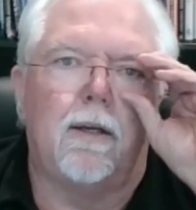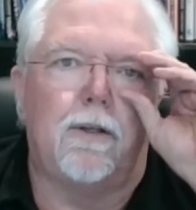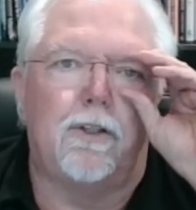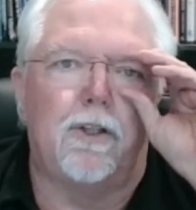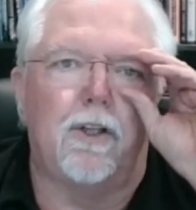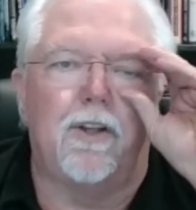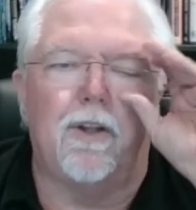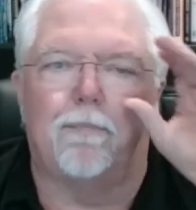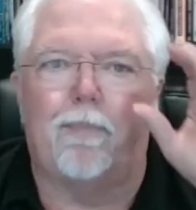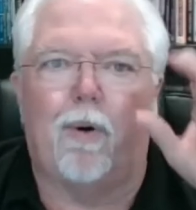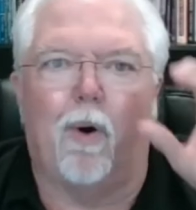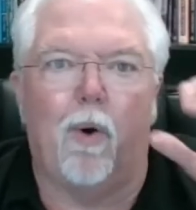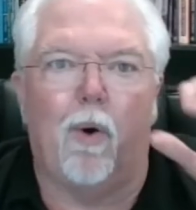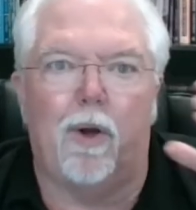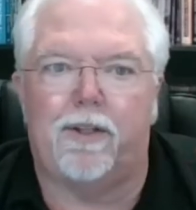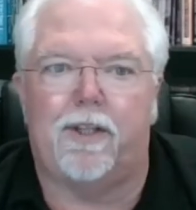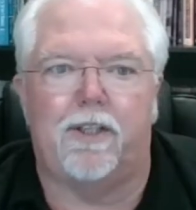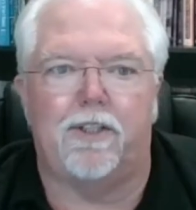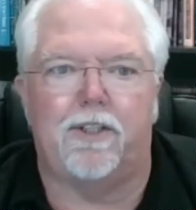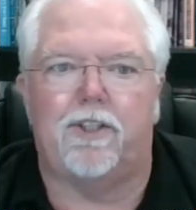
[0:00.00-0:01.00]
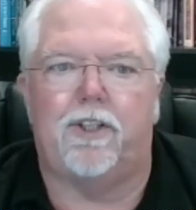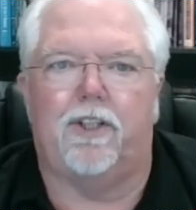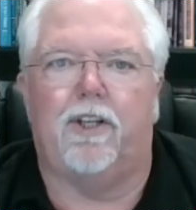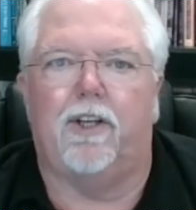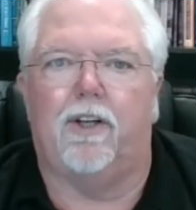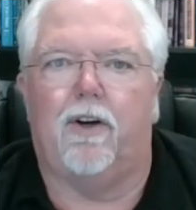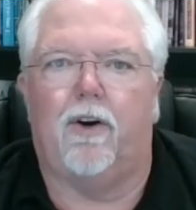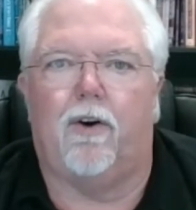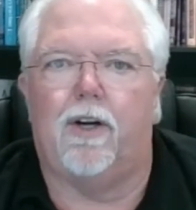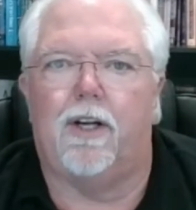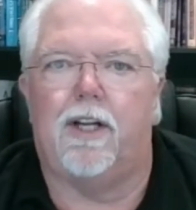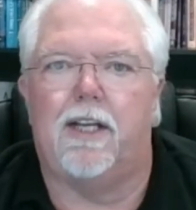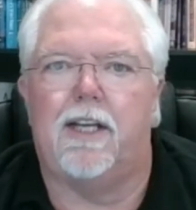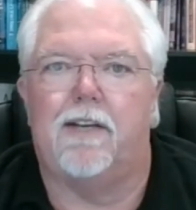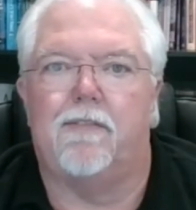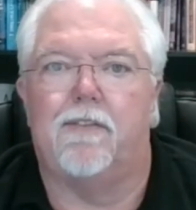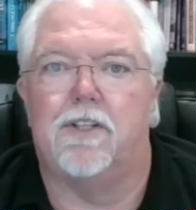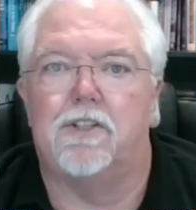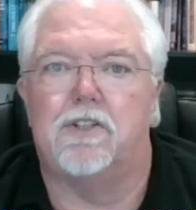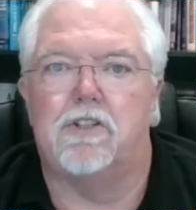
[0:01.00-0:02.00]
to the point that she could hardly
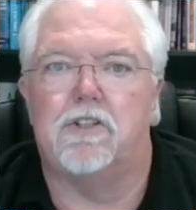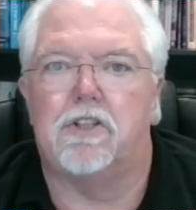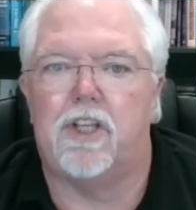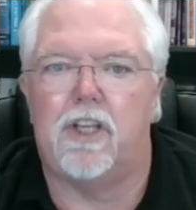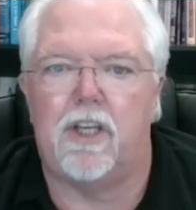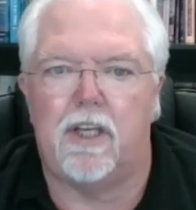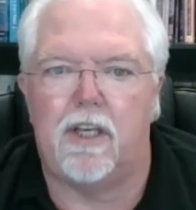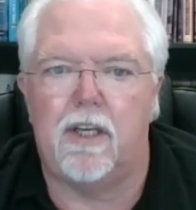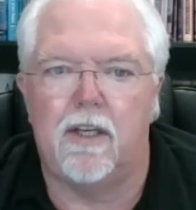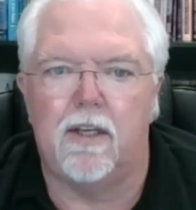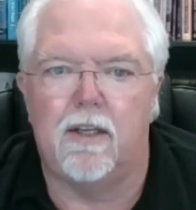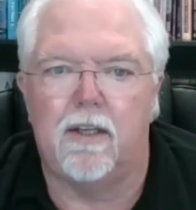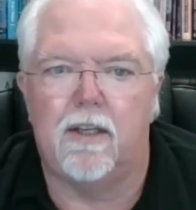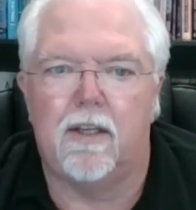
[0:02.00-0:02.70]
even see,